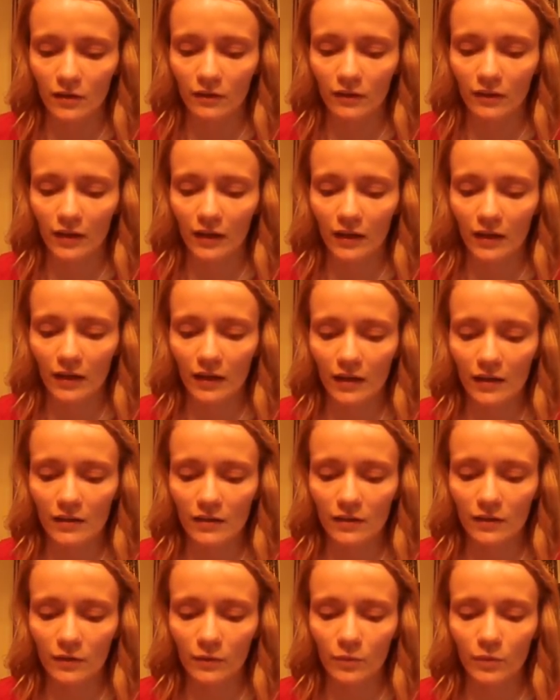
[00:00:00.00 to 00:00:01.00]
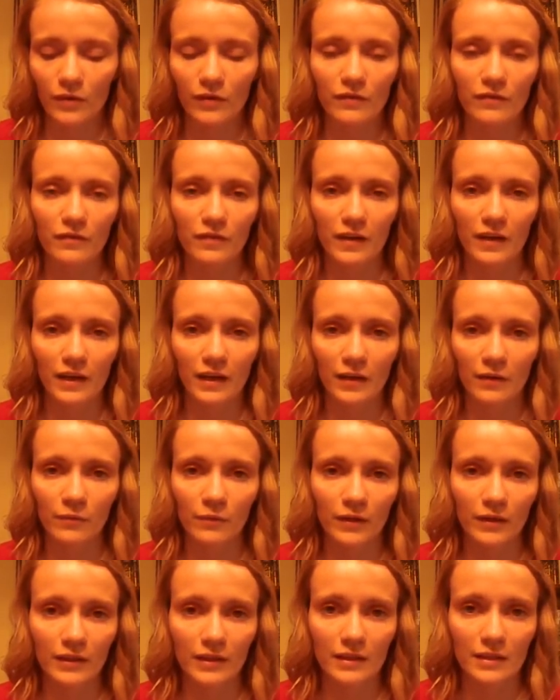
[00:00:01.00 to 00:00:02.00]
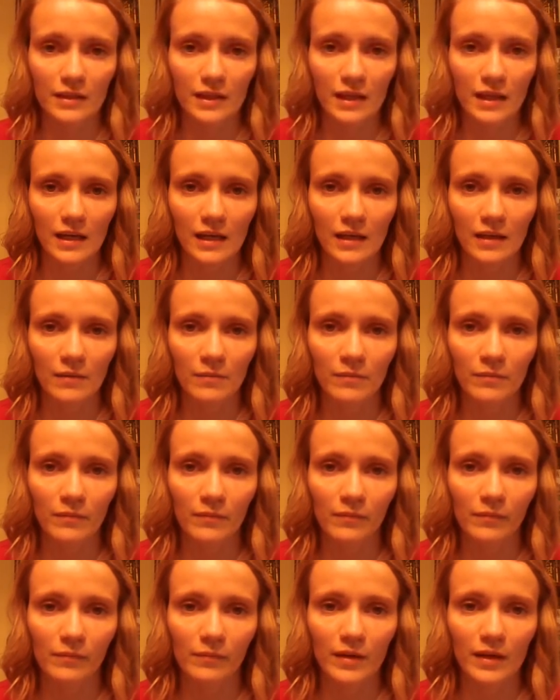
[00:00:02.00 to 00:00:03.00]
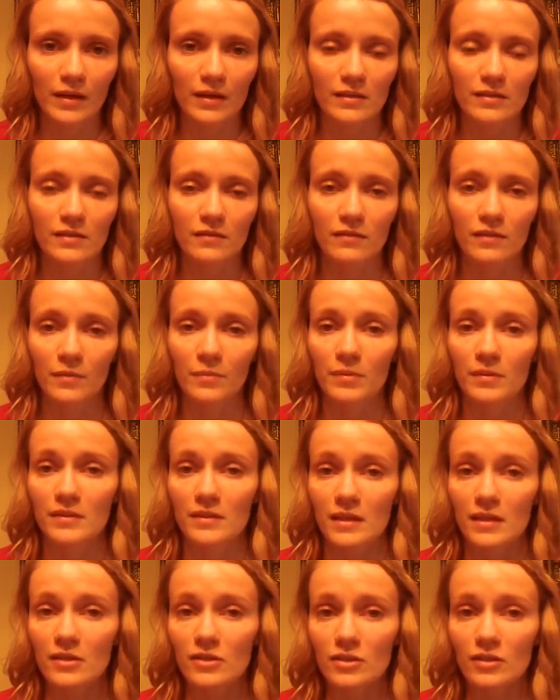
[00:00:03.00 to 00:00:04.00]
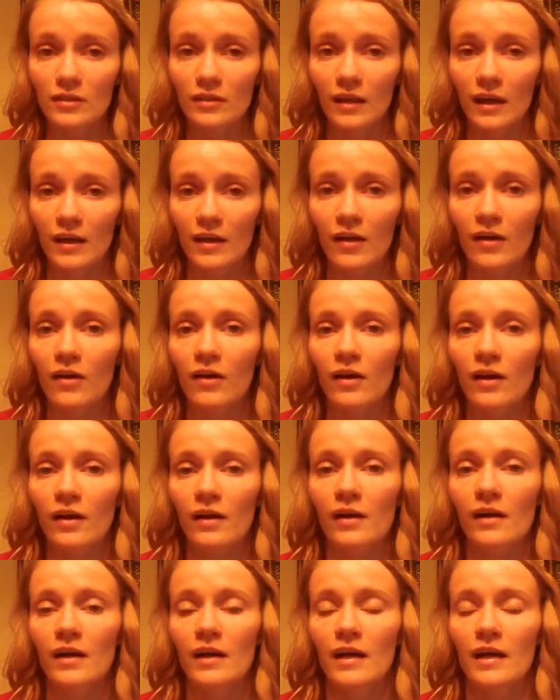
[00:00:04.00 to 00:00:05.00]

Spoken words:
they either wouldn't fit in with the team because of the position they are